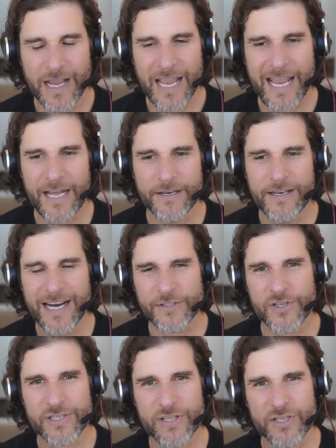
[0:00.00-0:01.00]
And not
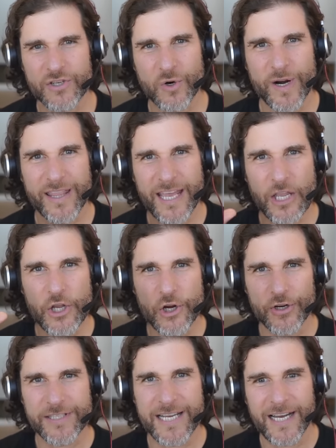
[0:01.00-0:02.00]
just the story that
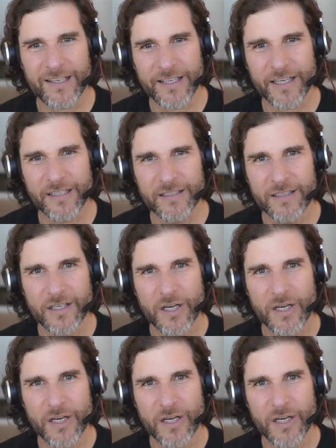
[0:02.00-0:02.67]
you're telling,